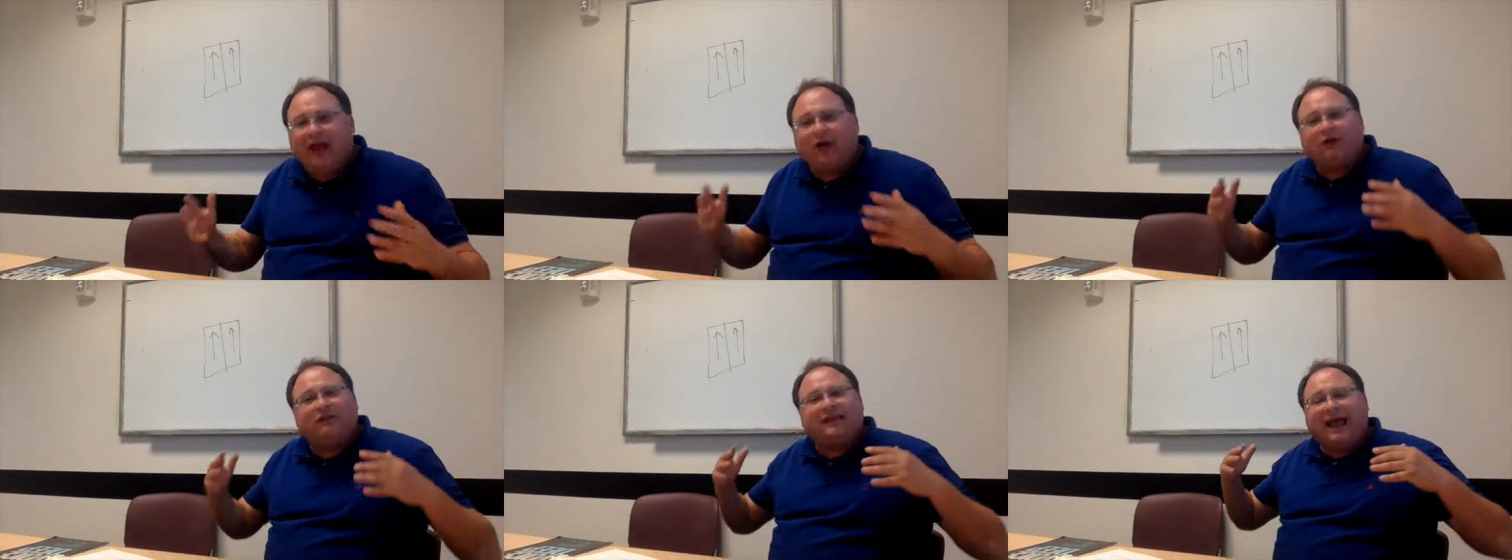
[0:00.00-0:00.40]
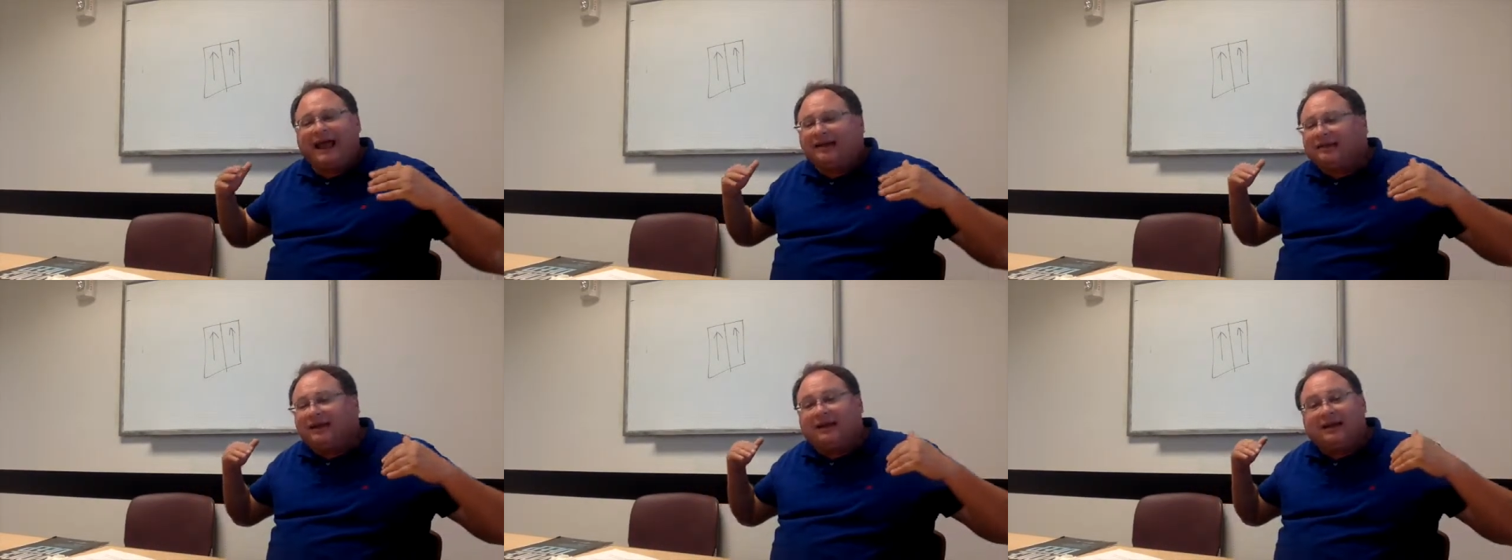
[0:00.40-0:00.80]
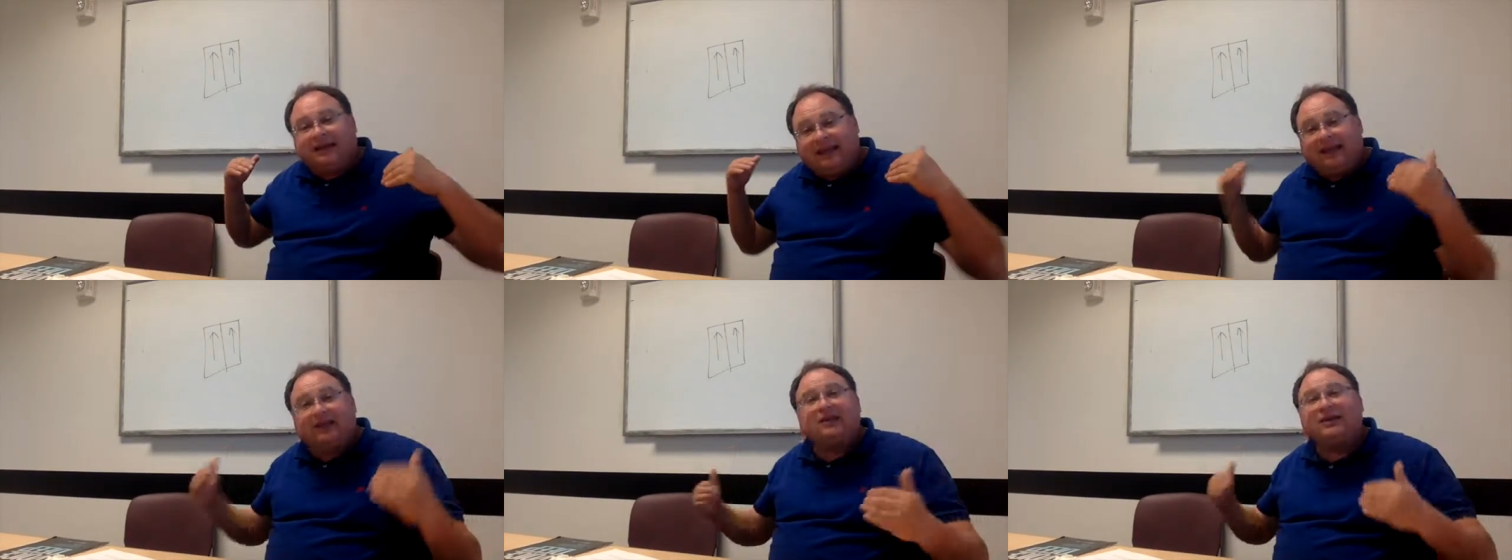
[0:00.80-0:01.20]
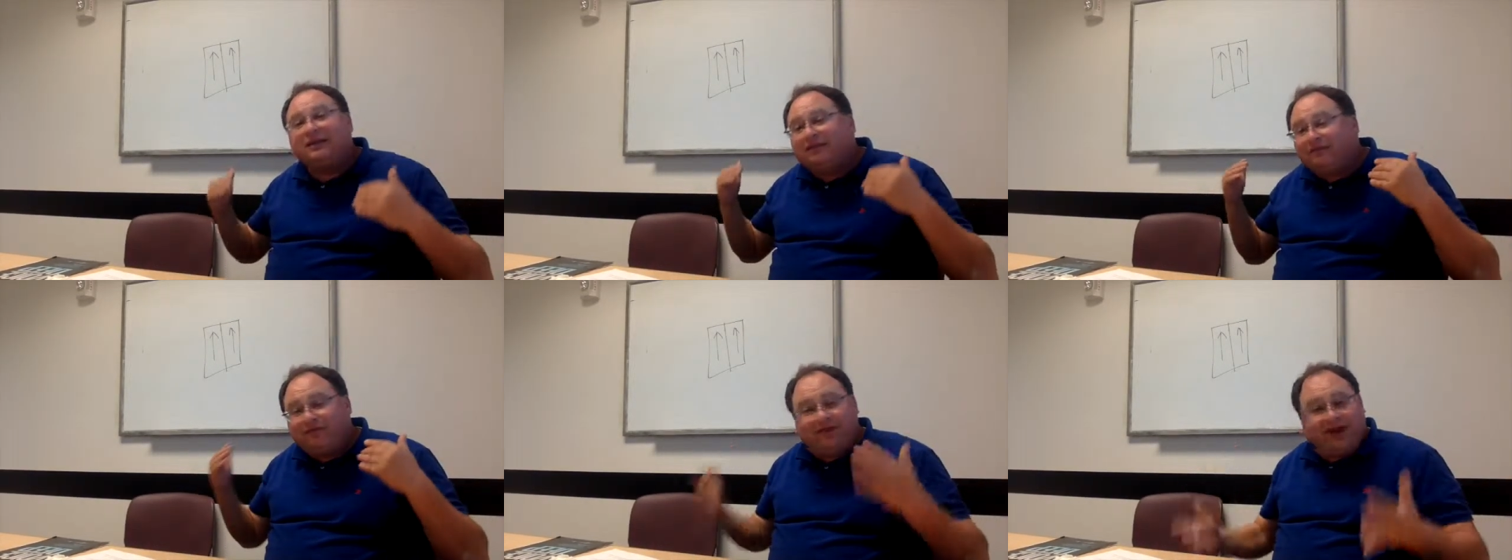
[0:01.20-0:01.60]
because that's going to kill you
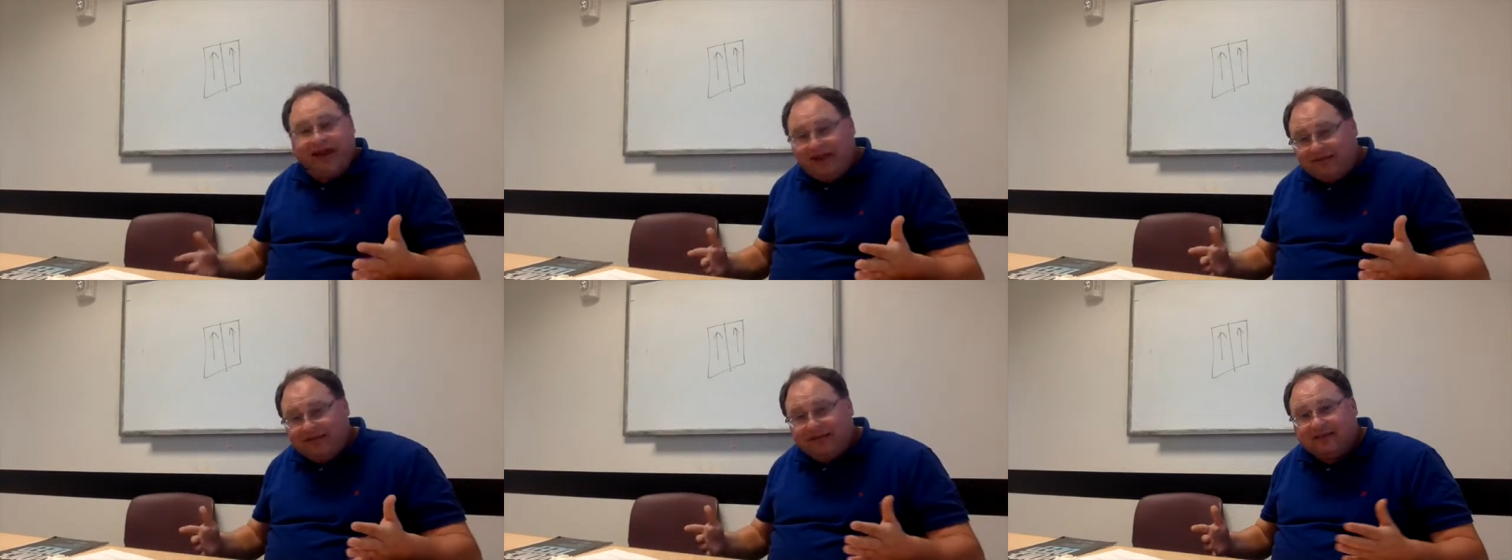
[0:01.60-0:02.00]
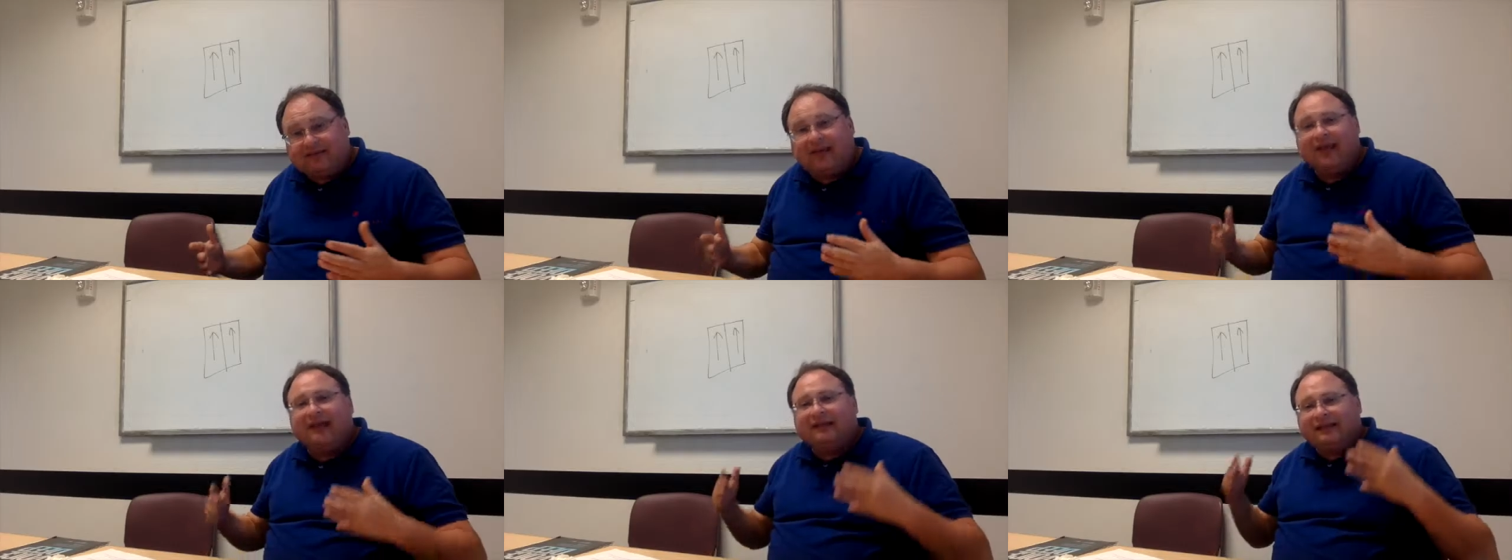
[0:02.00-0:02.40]
the fastest.